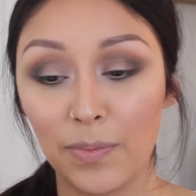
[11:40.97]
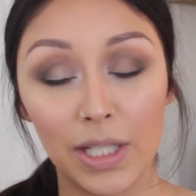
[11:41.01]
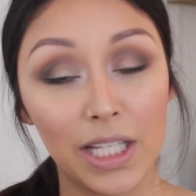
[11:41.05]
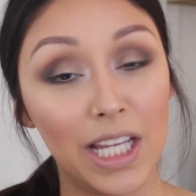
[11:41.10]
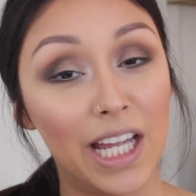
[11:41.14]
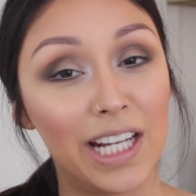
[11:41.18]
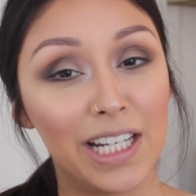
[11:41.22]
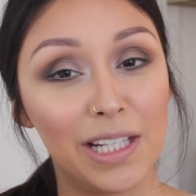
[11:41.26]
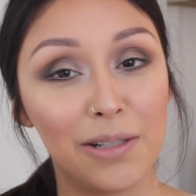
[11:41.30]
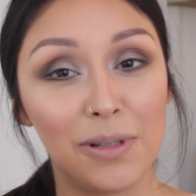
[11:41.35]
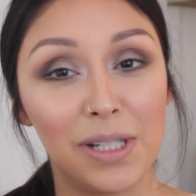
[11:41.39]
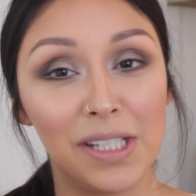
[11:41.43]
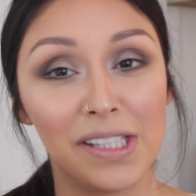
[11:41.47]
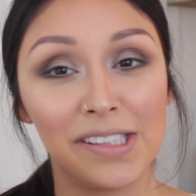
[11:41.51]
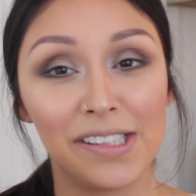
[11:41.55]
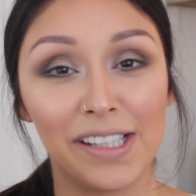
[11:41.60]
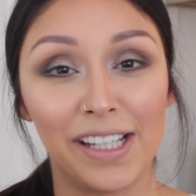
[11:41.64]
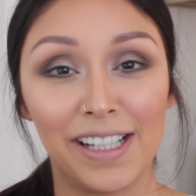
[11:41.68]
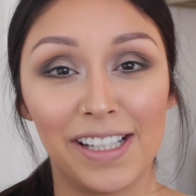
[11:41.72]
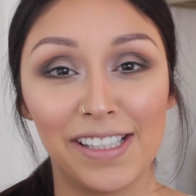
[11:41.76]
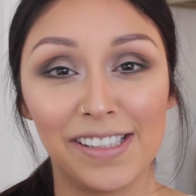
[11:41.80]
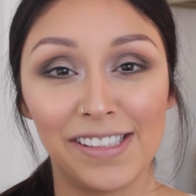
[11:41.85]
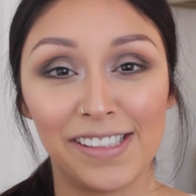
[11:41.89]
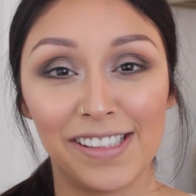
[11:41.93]
But yeah, anyways,
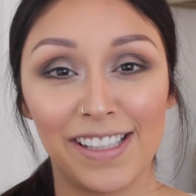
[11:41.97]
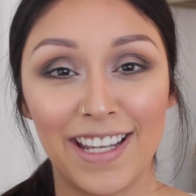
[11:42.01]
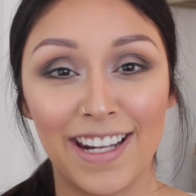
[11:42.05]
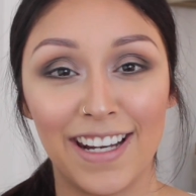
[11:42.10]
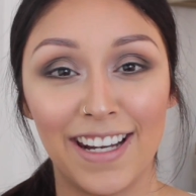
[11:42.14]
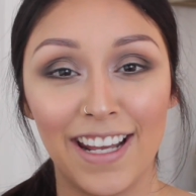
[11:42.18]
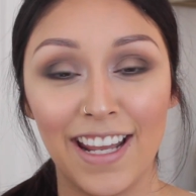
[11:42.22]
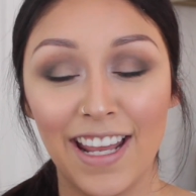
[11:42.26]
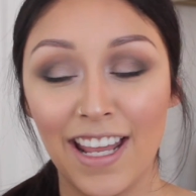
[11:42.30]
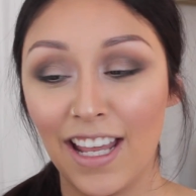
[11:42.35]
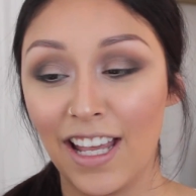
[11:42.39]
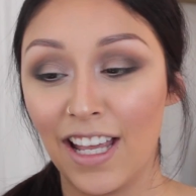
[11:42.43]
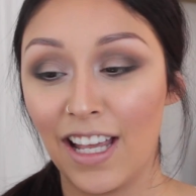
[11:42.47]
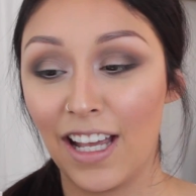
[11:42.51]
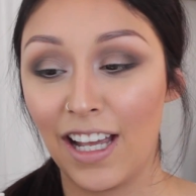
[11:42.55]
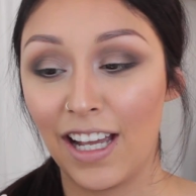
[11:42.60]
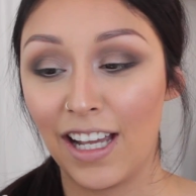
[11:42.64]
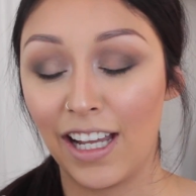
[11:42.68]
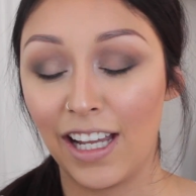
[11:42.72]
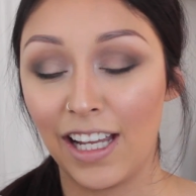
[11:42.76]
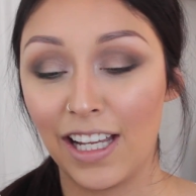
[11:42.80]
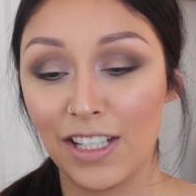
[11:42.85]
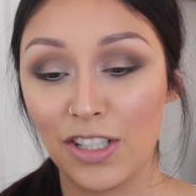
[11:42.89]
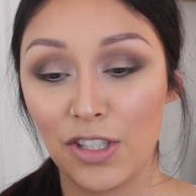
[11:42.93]
like I said,
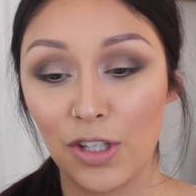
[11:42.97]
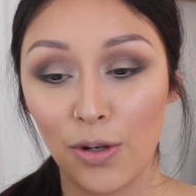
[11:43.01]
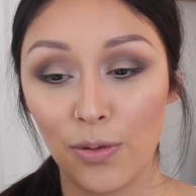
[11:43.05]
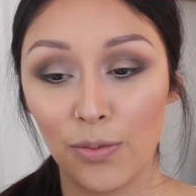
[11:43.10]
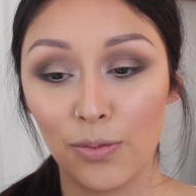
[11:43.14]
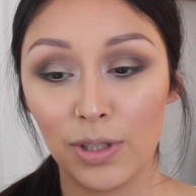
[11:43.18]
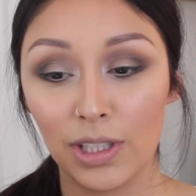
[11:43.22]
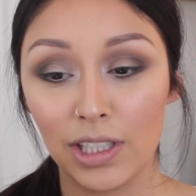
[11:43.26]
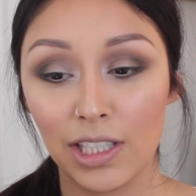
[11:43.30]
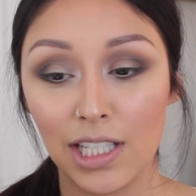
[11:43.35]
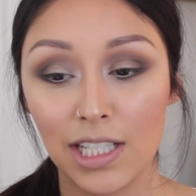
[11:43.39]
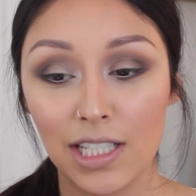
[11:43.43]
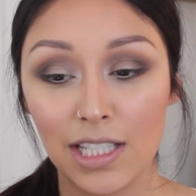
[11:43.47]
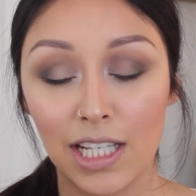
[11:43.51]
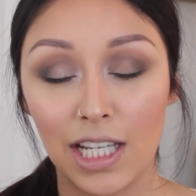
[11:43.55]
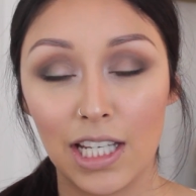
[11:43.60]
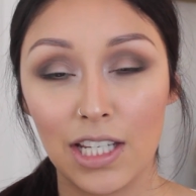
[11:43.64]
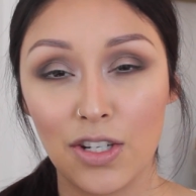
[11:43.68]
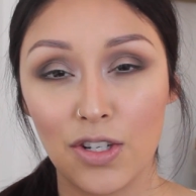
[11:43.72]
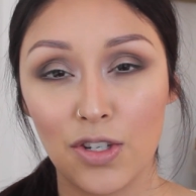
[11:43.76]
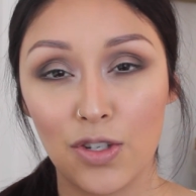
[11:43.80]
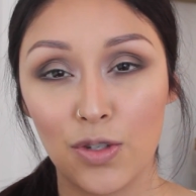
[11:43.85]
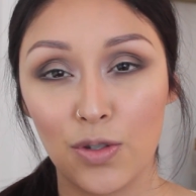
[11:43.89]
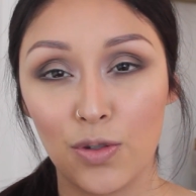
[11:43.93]
I don't really
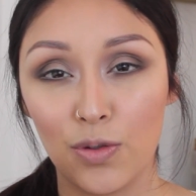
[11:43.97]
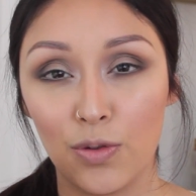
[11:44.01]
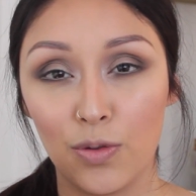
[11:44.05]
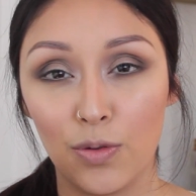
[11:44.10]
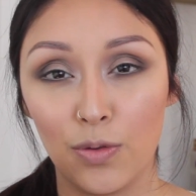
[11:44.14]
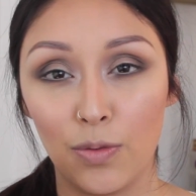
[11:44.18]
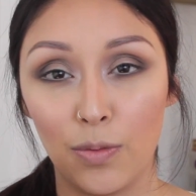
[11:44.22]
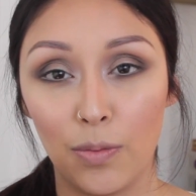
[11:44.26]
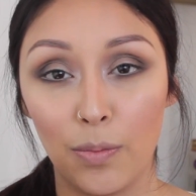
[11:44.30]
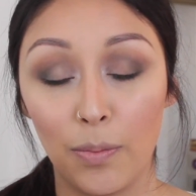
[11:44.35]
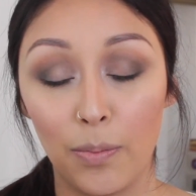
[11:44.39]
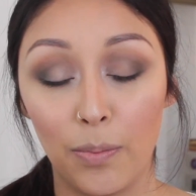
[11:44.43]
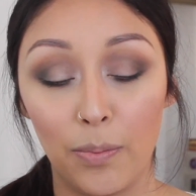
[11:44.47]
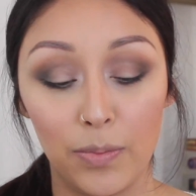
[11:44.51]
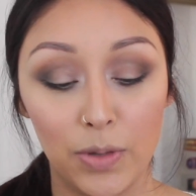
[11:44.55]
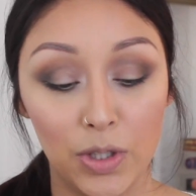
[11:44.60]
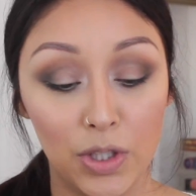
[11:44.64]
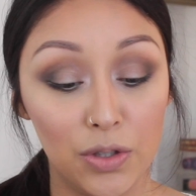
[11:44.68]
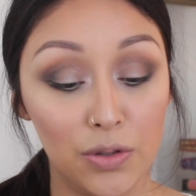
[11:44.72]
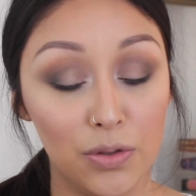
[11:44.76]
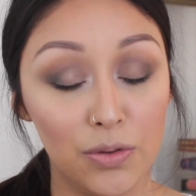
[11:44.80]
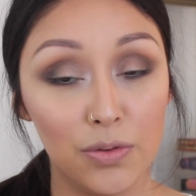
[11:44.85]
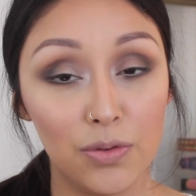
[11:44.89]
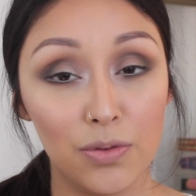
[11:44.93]
tend to
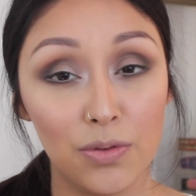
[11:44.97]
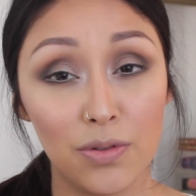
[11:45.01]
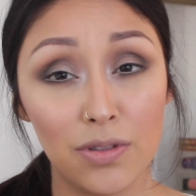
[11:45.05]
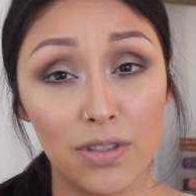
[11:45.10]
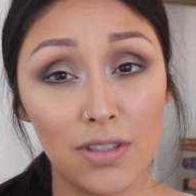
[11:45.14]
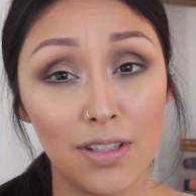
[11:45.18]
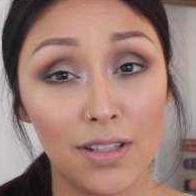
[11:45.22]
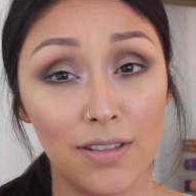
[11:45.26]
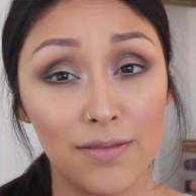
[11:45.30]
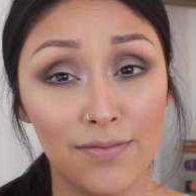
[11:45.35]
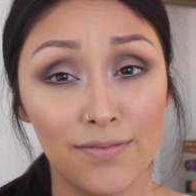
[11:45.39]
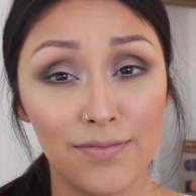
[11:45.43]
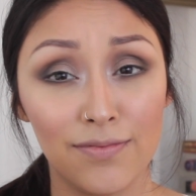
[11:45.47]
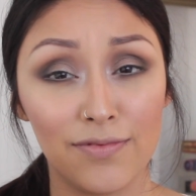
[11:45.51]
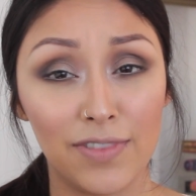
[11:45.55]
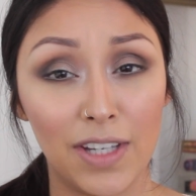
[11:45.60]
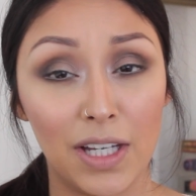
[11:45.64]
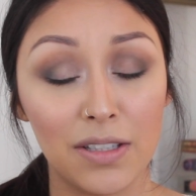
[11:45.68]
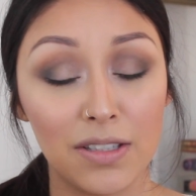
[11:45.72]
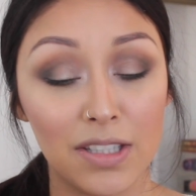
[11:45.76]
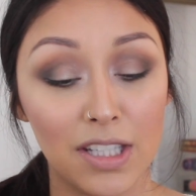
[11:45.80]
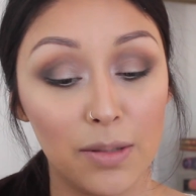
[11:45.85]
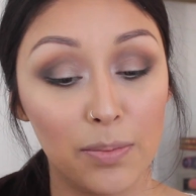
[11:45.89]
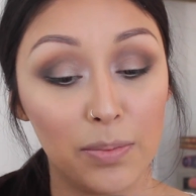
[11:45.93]
use
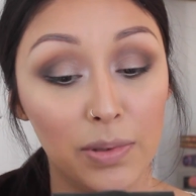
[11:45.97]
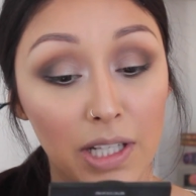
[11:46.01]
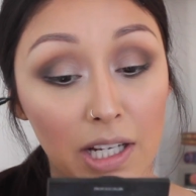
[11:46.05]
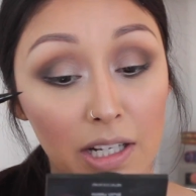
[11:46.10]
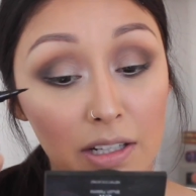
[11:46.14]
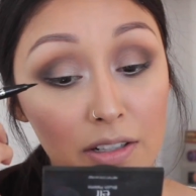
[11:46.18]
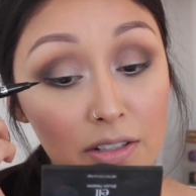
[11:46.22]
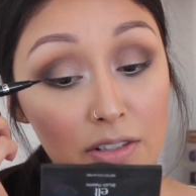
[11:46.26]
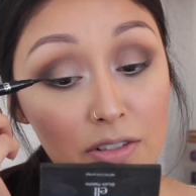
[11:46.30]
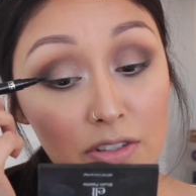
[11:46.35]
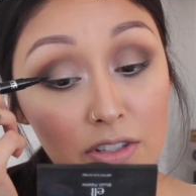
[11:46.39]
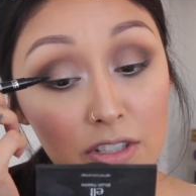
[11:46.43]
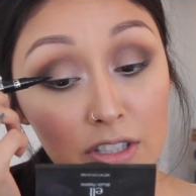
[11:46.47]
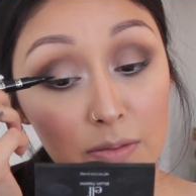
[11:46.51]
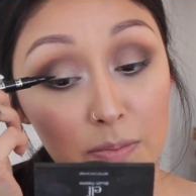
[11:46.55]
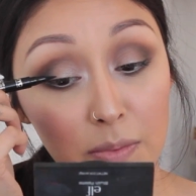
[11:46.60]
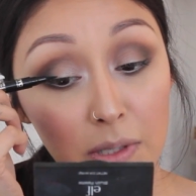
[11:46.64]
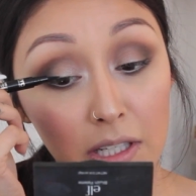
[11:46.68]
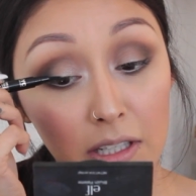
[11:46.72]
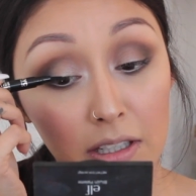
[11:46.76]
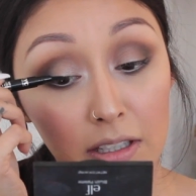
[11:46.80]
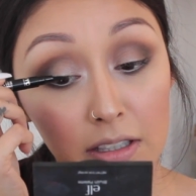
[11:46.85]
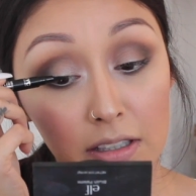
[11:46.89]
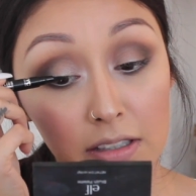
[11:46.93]
felt tip liners just
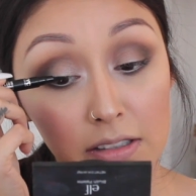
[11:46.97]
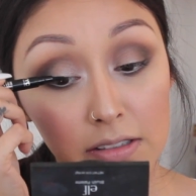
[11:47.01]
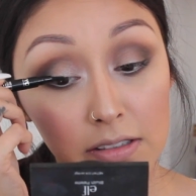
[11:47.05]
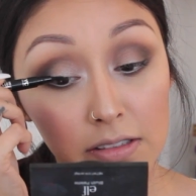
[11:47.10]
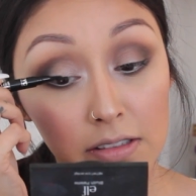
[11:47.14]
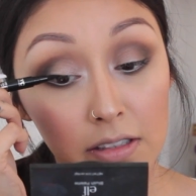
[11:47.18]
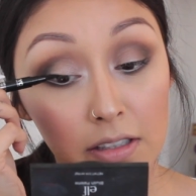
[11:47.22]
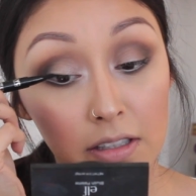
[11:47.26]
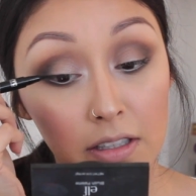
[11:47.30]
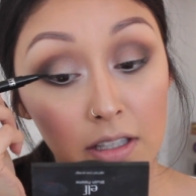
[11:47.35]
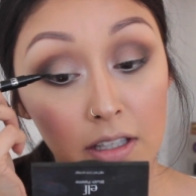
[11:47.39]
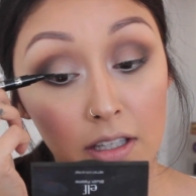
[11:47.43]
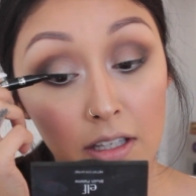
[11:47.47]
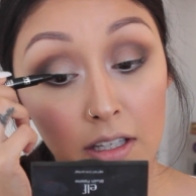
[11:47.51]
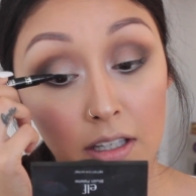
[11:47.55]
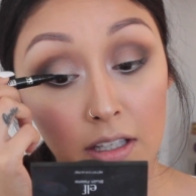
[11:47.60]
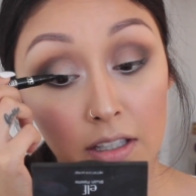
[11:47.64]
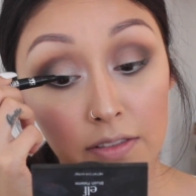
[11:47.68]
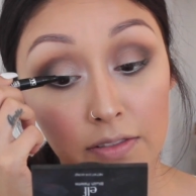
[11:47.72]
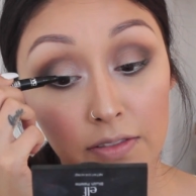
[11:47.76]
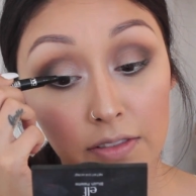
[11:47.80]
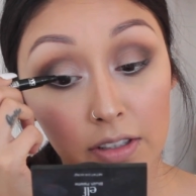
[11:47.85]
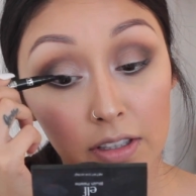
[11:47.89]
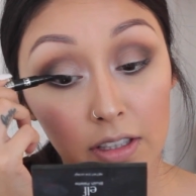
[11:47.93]
because
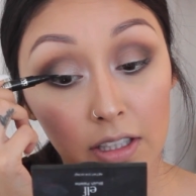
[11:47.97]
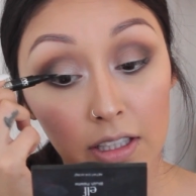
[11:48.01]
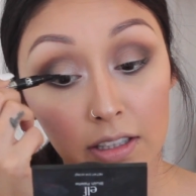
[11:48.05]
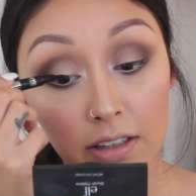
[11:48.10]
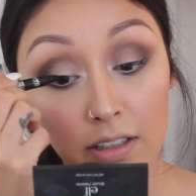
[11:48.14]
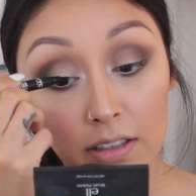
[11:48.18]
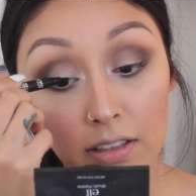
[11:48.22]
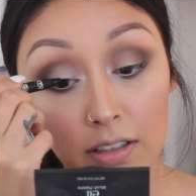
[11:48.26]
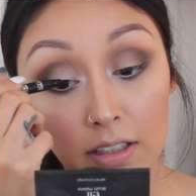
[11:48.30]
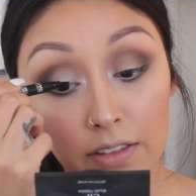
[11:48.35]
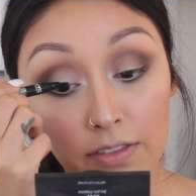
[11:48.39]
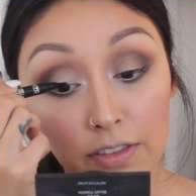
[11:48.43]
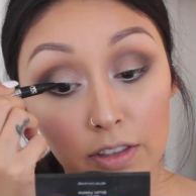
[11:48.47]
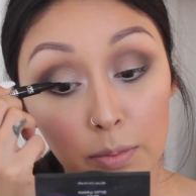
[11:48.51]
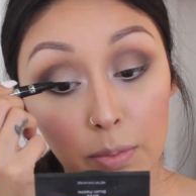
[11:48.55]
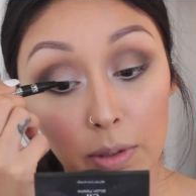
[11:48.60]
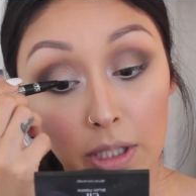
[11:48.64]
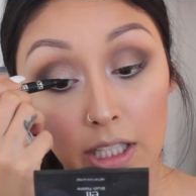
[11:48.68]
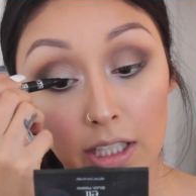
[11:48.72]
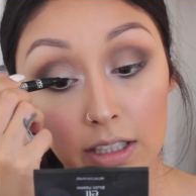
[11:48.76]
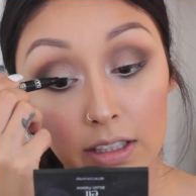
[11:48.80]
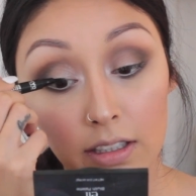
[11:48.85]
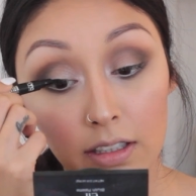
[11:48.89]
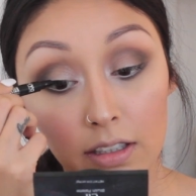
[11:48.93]
I feel like they're never
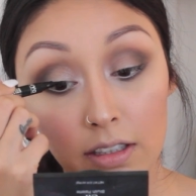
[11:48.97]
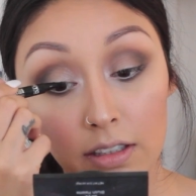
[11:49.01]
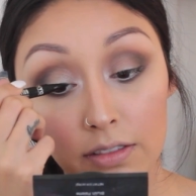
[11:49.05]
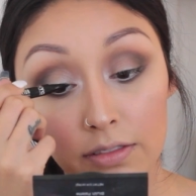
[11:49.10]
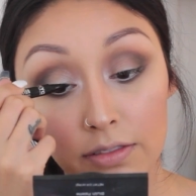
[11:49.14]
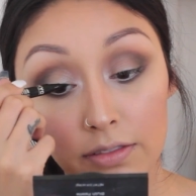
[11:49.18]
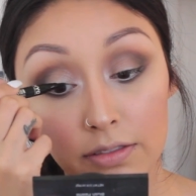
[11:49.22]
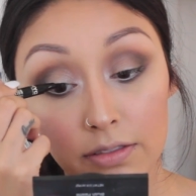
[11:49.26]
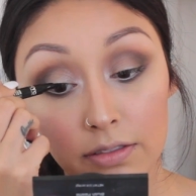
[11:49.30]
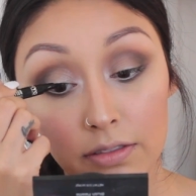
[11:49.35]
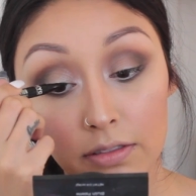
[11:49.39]
black enough.